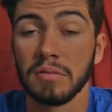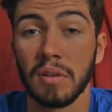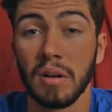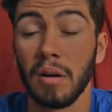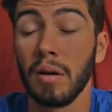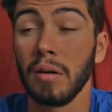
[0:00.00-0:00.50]

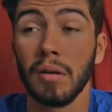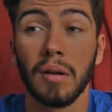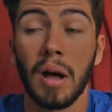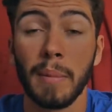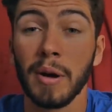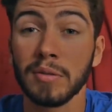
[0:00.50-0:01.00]
or
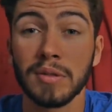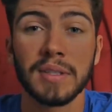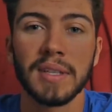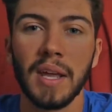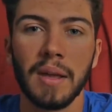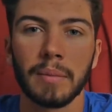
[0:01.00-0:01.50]
about the
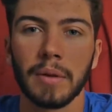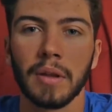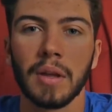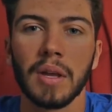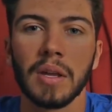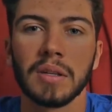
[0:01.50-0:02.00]
same.
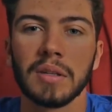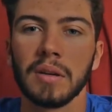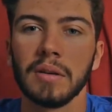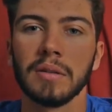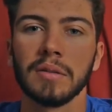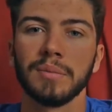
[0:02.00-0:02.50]

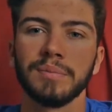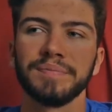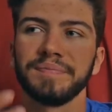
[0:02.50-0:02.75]
So